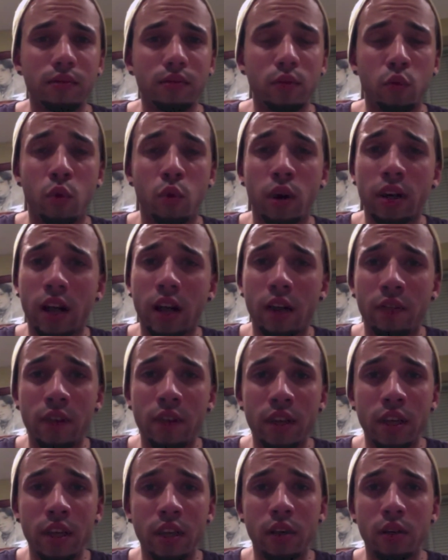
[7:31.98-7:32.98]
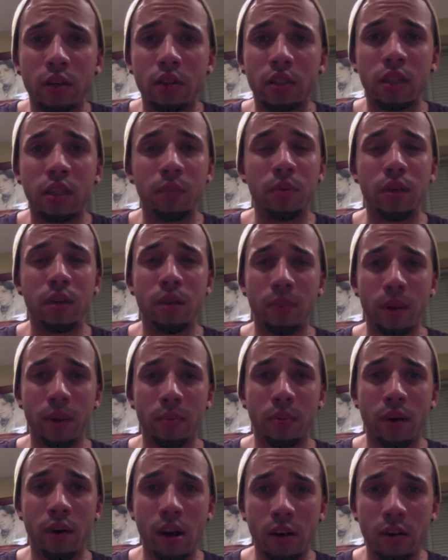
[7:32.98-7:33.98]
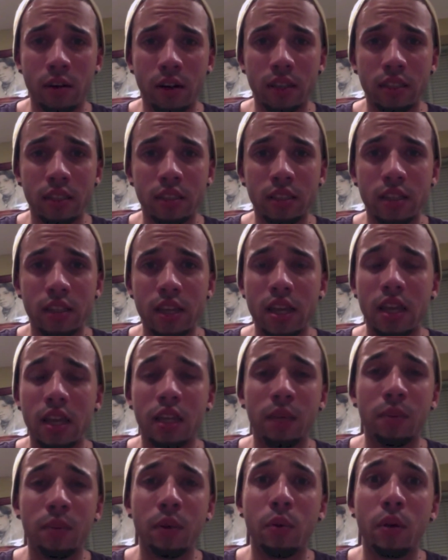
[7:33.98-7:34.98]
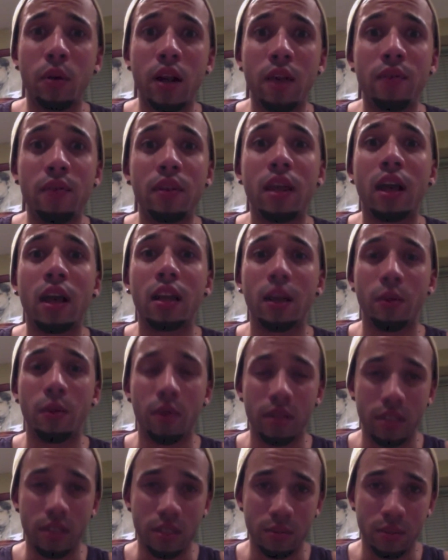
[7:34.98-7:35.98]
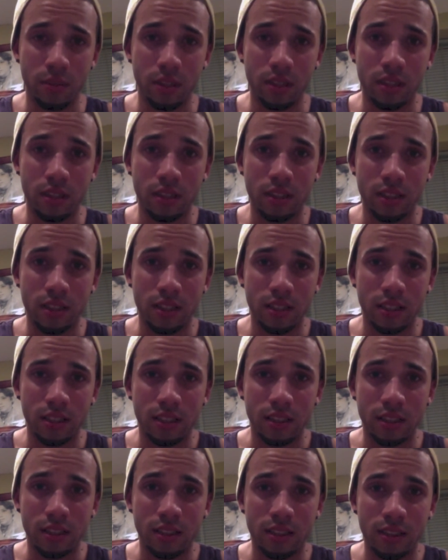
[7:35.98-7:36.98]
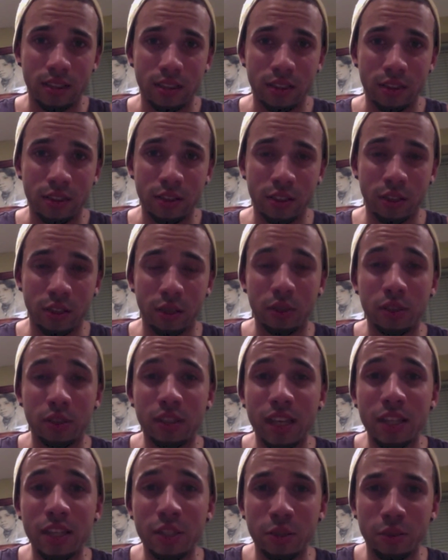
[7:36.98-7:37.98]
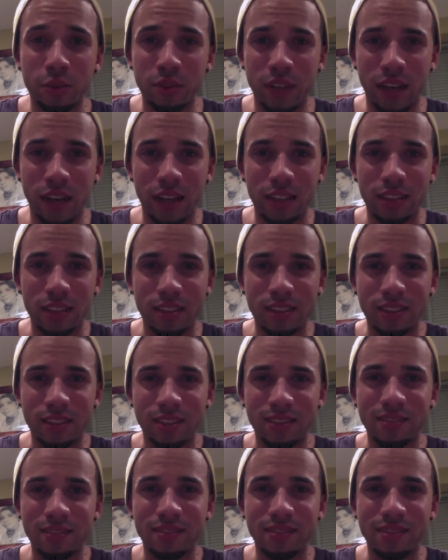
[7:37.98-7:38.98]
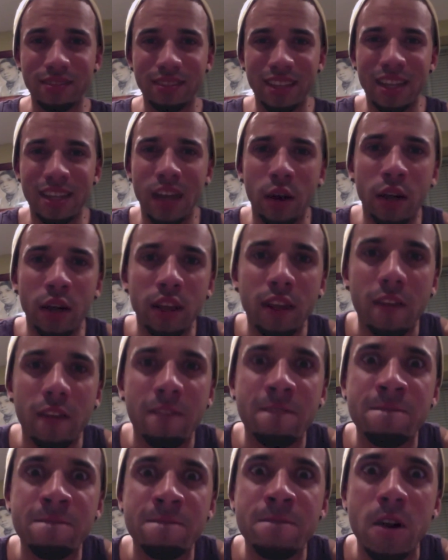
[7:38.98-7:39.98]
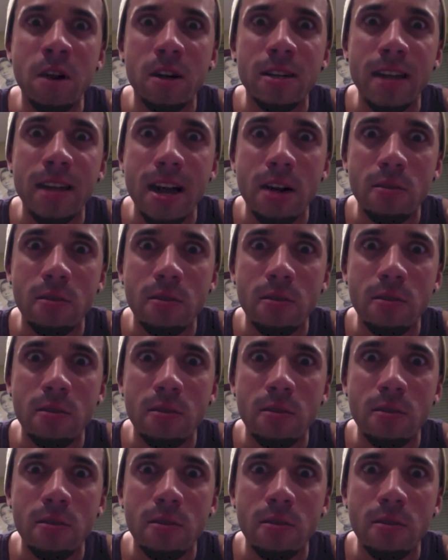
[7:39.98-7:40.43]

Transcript: workout video. It could be on my progress. It could be whatever the hell I want it to be. So stay tuned, guys. Now get the fuck out.